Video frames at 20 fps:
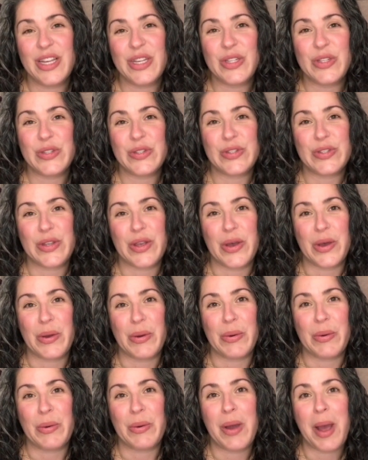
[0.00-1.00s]

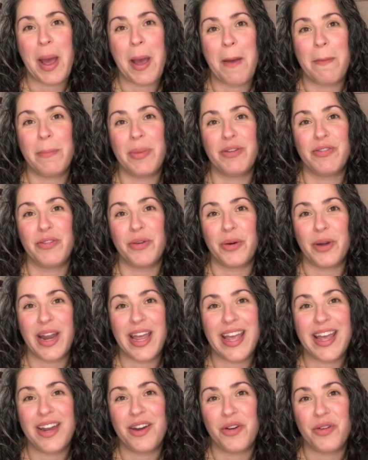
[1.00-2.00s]
So before I
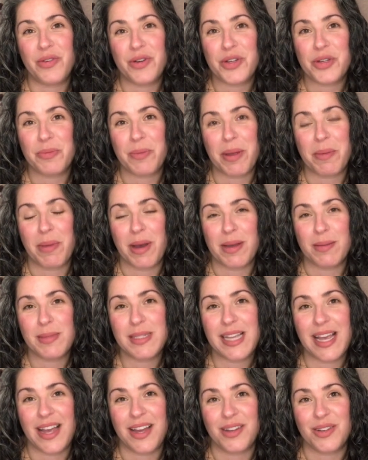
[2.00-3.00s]
head over to my mom's
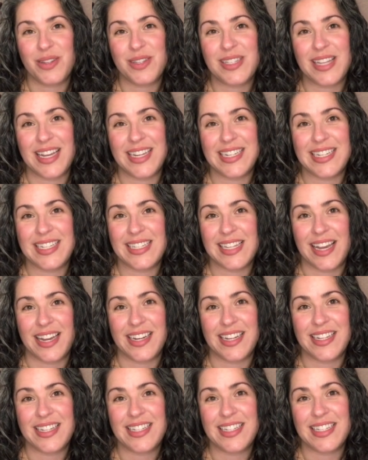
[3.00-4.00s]
house, I
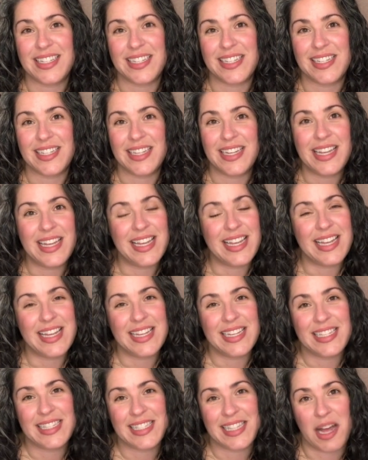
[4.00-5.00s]
decided to
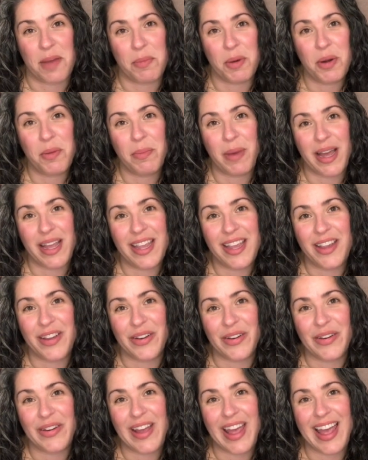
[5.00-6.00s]
stop on by
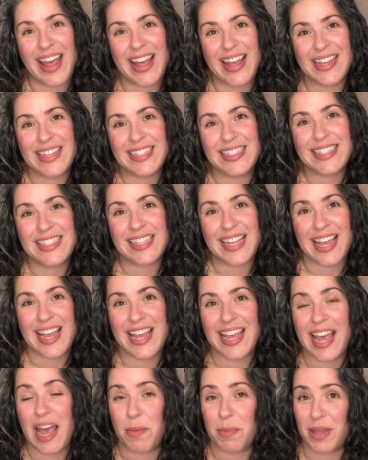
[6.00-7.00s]
here and say
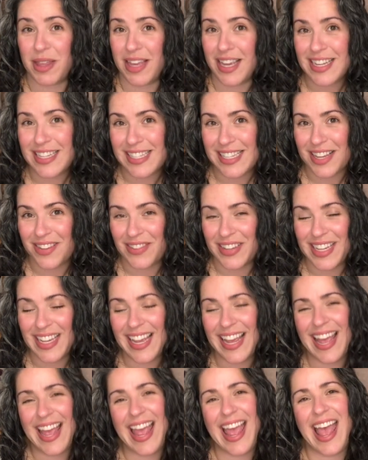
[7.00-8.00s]
Happy Thanksgiving,
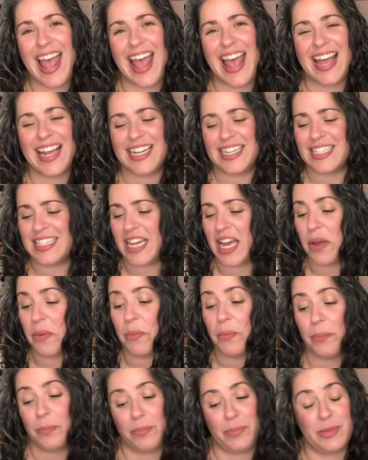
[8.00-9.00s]
and
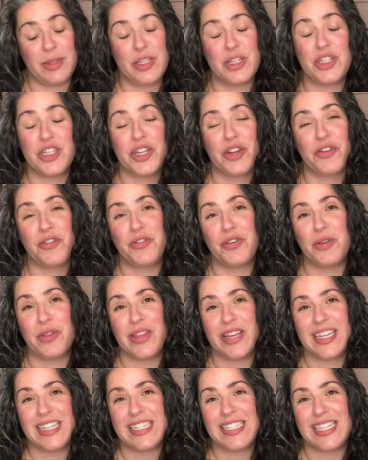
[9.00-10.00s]
to share a few
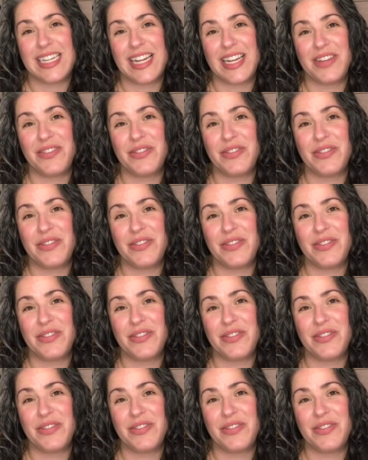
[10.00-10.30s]
things that